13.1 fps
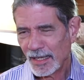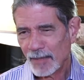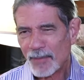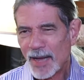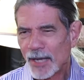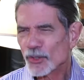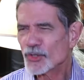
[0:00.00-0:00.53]

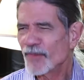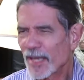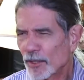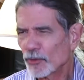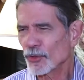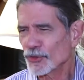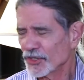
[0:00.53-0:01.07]
Panos
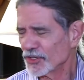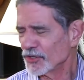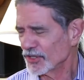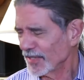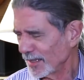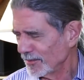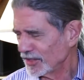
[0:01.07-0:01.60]
Vergos is
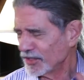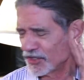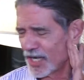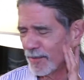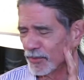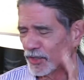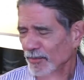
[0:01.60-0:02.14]
his name, it just
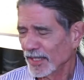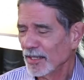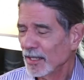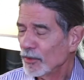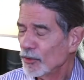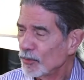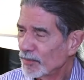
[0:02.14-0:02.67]
came to me,
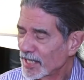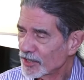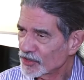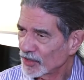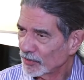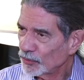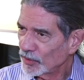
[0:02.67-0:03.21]
who plays
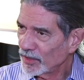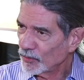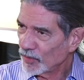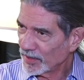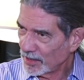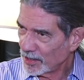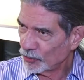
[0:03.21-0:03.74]
Santouri
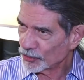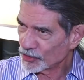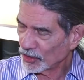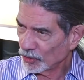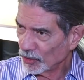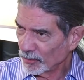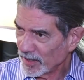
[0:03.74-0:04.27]
with Nikos
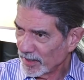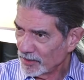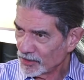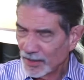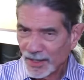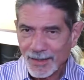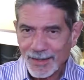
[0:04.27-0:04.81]

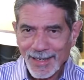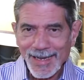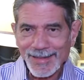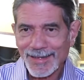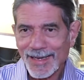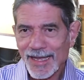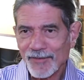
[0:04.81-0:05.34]
Ikonomidis,
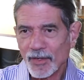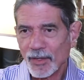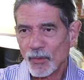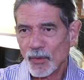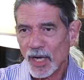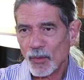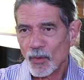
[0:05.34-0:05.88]
and they have
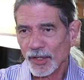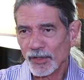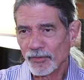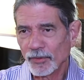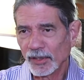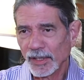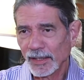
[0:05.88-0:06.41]
a
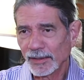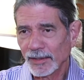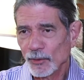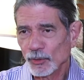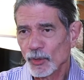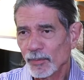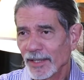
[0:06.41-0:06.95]
wonderful
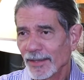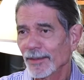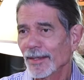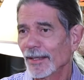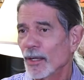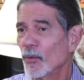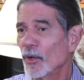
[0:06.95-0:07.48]
Lauto player
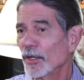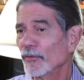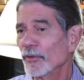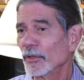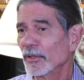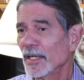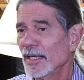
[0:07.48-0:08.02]
and a
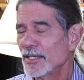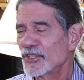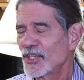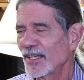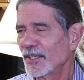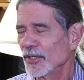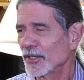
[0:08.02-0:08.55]
wonderful
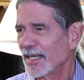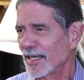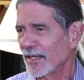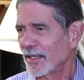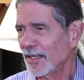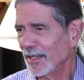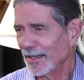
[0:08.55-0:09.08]
singer,
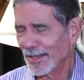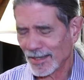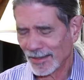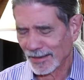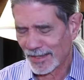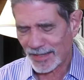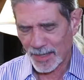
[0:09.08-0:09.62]
Kyriaki, and
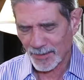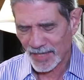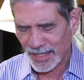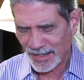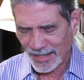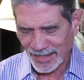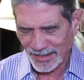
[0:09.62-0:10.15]
I can't,
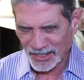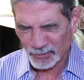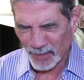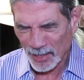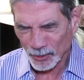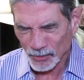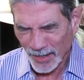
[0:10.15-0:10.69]

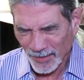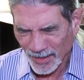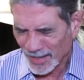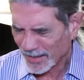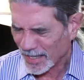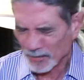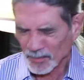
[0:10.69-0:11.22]
Spano, I think,
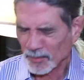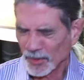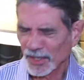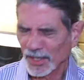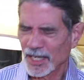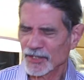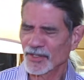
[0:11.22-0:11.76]
I can't remember
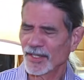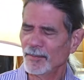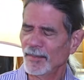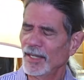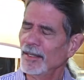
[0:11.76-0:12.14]
her last name.